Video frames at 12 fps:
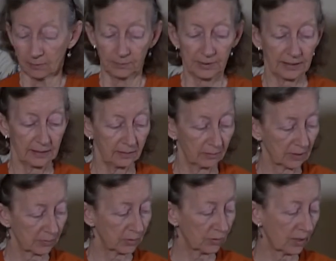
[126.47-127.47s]
But
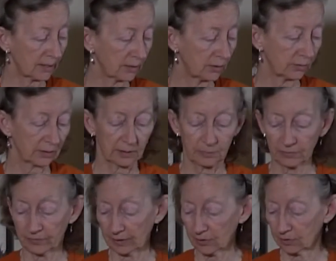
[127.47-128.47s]
anyways, we're trying to do it the
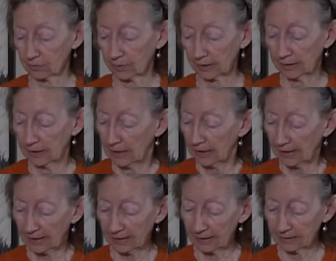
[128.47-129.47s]
professional way.
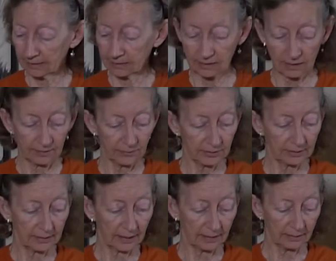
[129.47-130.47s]
And other than
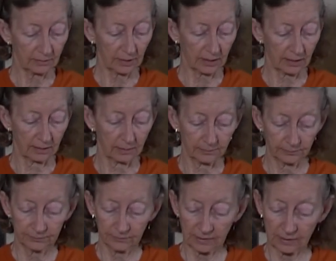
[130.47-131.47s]
that,
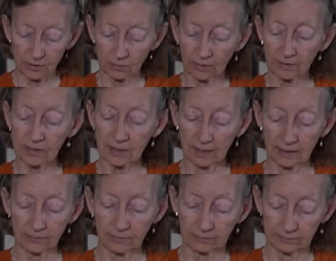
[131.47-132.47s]
the soil's kind
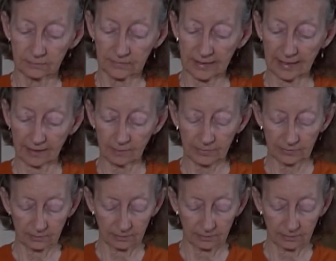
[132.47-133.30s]
of damp.